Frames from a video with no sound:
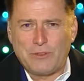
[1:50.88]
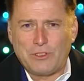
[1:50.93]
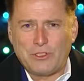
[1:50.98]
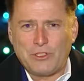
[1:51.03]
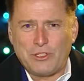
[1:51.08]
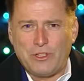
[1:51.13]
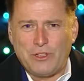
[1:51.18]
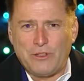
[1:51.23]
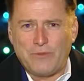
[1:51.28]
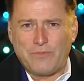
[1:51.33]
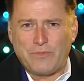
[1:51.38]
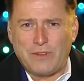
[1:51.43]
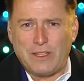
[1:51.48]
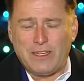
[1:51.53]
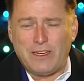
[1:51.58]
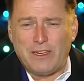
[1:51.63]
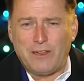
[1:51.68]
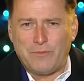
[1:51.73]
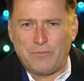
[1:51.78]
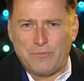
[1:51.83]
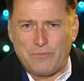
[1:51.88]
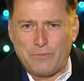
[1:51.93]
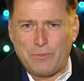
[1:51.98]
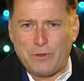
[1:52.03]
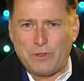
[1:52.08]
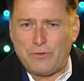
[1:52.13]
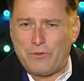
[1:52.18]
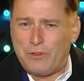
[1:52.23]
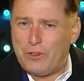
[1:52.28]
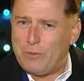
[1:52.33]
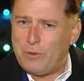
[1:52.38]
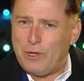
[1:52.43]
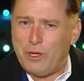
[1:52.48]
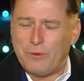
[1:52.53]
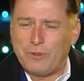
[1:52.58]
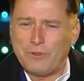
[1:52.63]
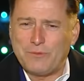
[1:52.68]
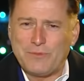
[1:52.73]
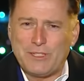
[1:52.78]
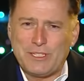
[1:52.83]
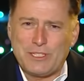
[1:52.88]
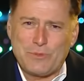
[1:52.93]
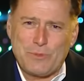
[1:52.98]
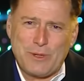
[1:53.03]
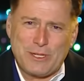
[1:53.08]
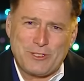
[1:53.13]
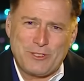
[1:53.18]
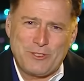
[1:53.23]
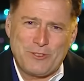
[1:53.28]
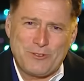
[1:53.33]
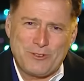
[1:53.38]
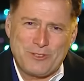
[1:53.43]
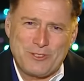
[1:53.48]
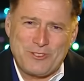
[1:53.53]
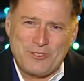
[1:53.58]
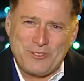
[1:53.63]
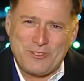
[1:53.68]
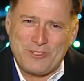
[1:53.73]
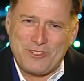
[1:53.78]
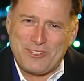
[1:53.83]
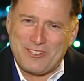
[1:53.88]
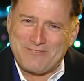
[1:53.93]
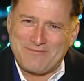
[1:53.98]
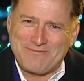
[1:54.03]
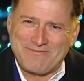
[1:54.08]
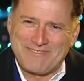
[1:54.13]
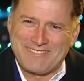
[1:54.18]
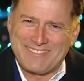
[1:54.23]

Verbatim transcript: in the show, um, but for the moment, it's back to you in the studio.